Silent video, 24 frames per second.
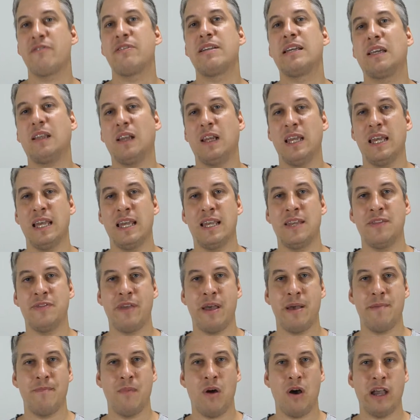clear in their
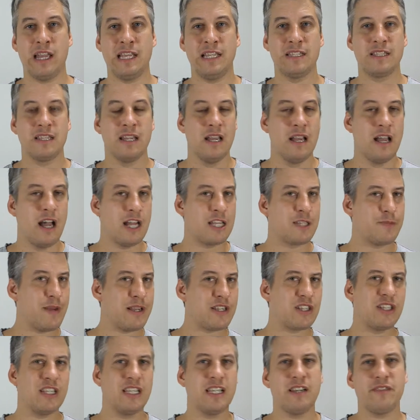minds,
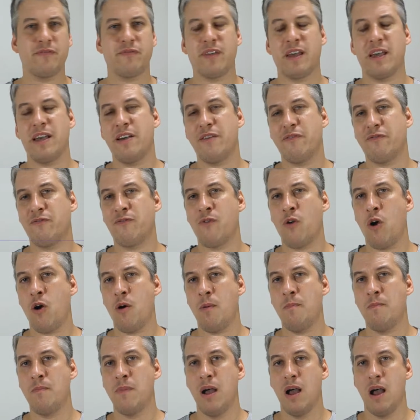especially if they are
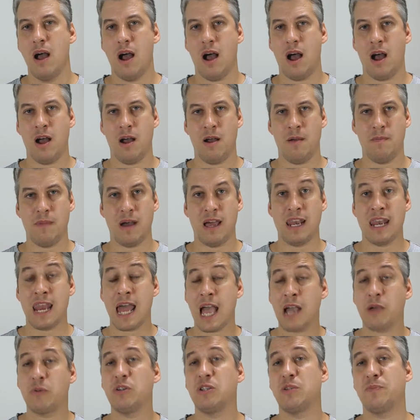from a
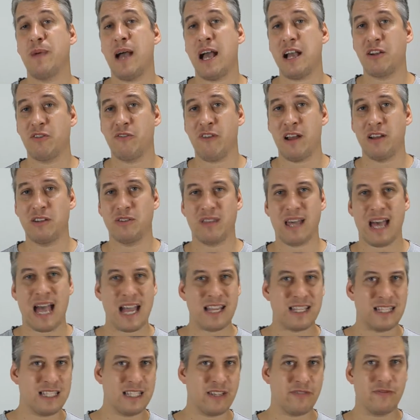language background that has
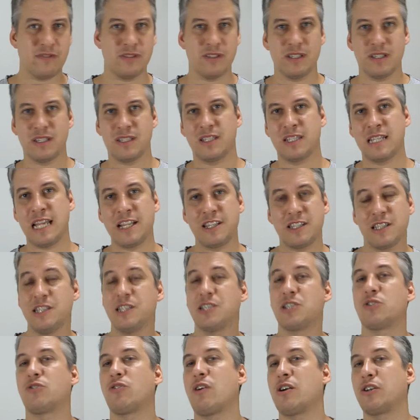a different sentence
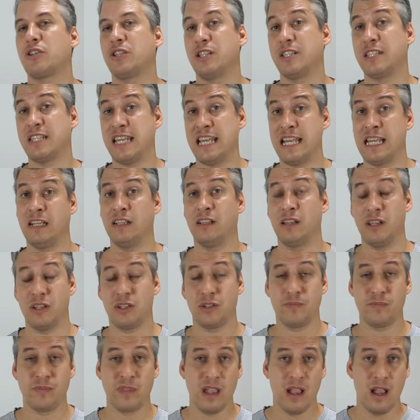structure to English.
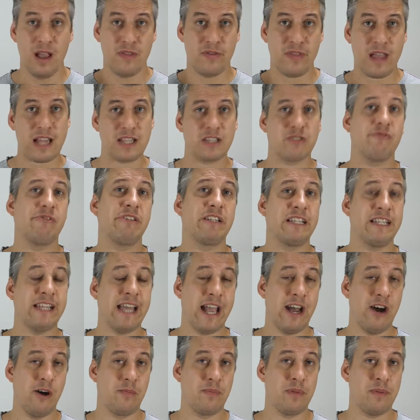That's really going to
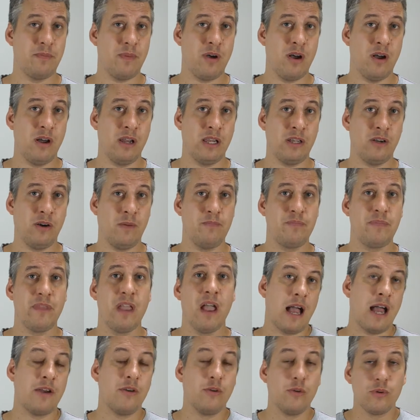help them early on.
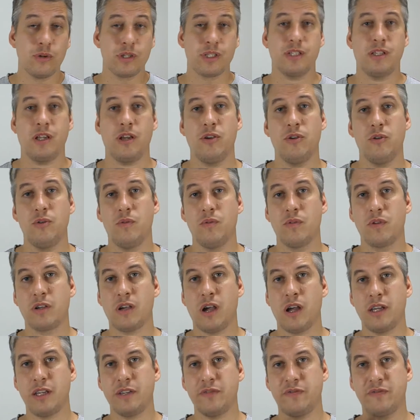And also
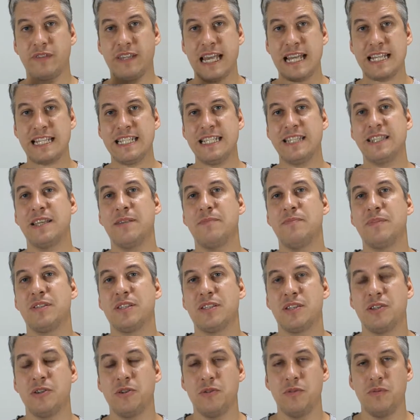kind of getting them
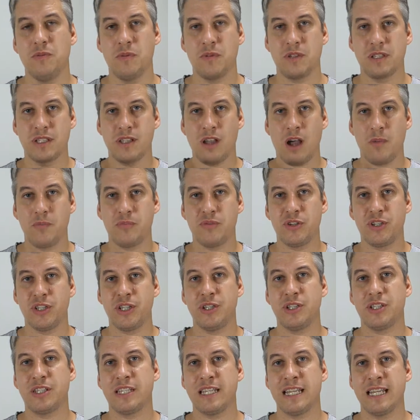to start
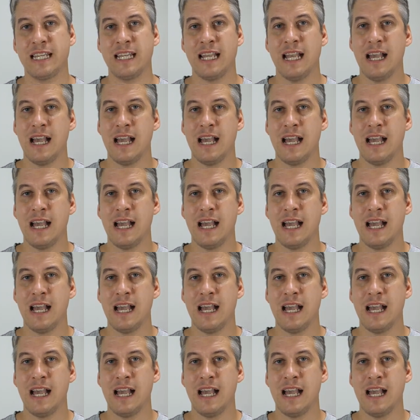producing